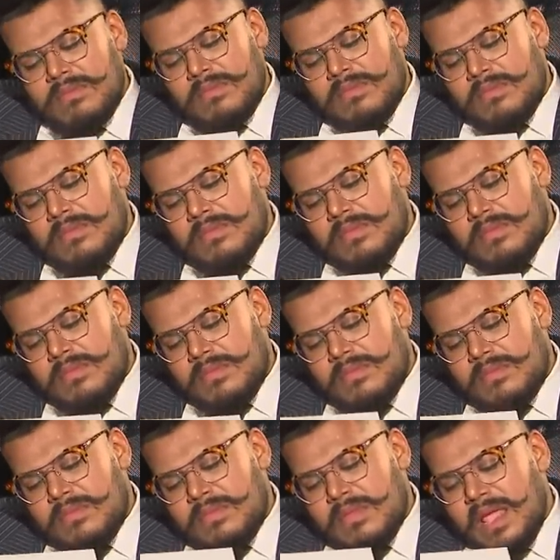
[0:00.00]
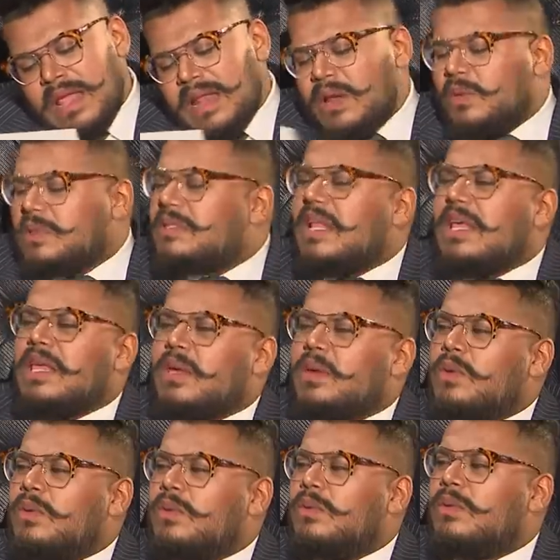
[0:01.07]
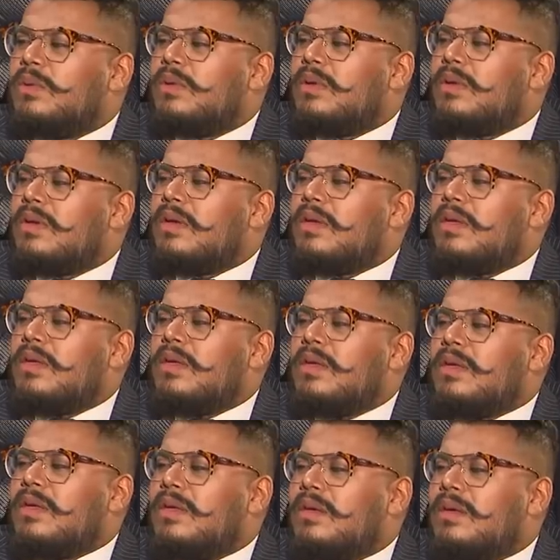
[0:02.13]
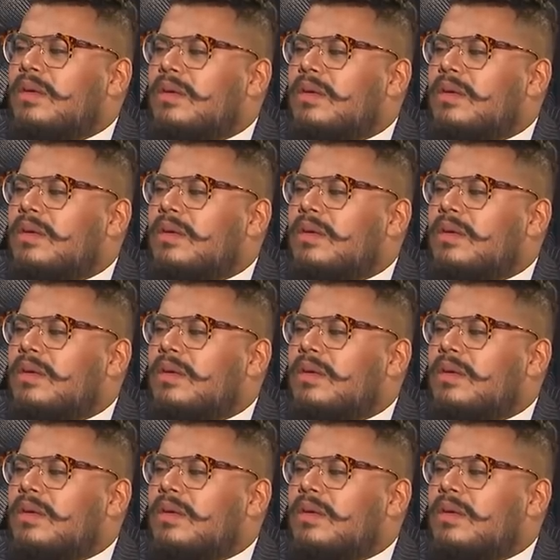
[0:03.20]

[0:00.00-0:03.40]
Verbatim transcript: Yeah, when it looks like you. It does